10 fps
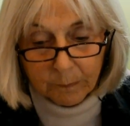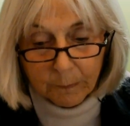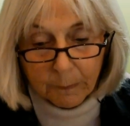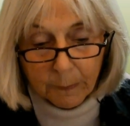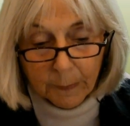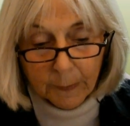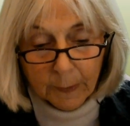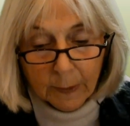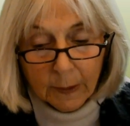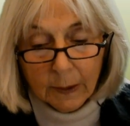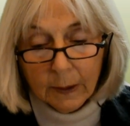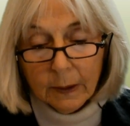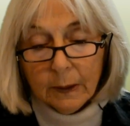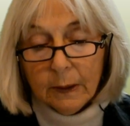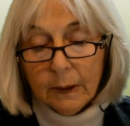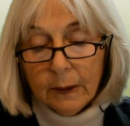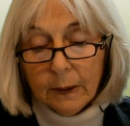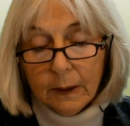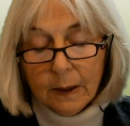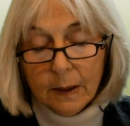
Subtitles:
[no speech]